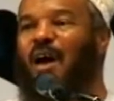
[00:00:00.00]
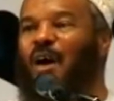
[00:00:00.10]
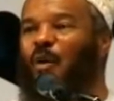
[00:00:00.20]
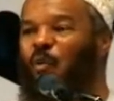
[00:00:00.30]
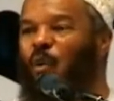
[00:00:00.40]

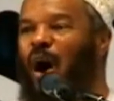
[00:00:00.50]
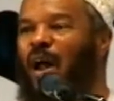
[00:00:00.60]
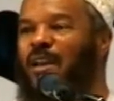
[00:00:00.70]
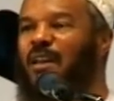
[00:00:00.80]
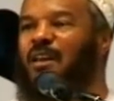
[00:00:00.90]
are
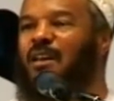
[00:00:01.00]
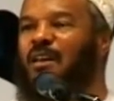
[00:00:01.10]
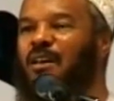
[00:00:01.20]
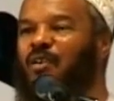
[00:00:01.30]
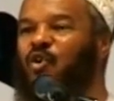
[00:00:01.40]
one
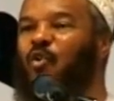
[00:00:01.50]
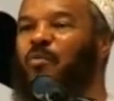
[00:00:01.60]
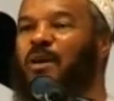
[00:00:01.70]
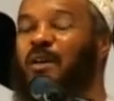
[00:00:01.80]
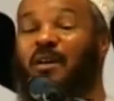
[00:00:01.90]

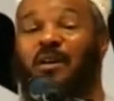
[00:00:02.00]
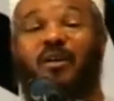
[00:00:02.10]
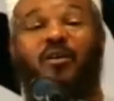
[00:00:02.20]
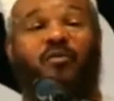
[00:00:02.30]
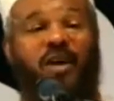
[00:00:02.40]
human
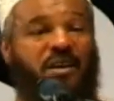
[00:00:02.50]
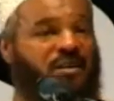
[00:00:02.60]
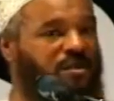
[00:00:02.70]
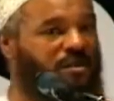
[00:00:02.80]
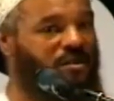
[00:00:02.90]

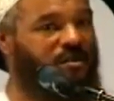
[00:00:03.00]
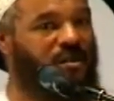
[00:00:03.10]
race.